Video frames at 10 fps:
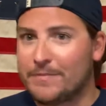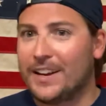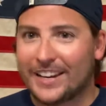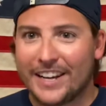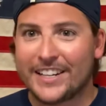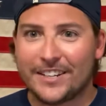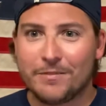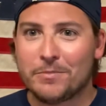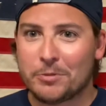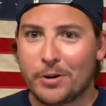I got to give
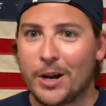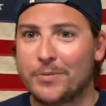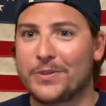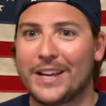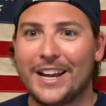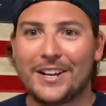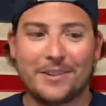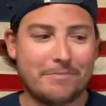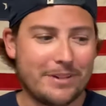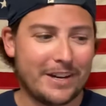them their props for that.
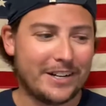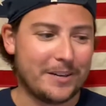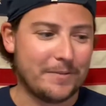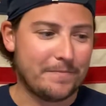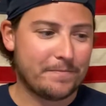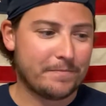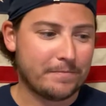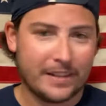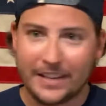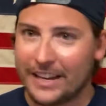But
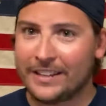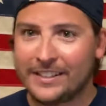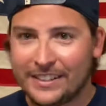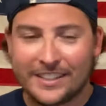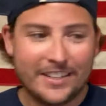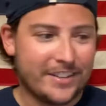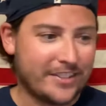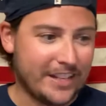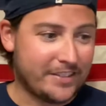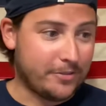yeah, so
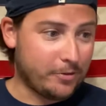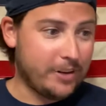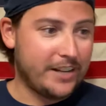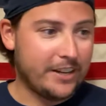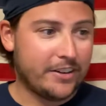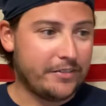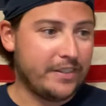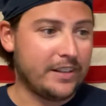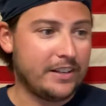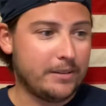that's the rundown of
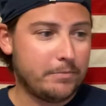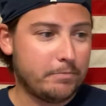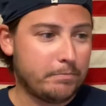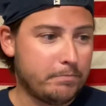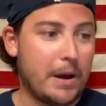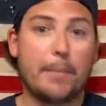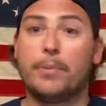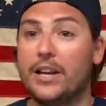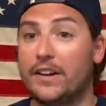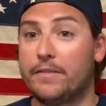my
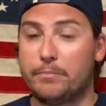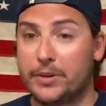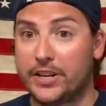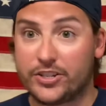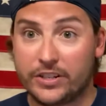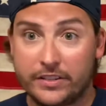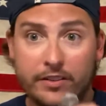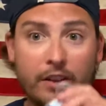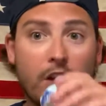playoff predictions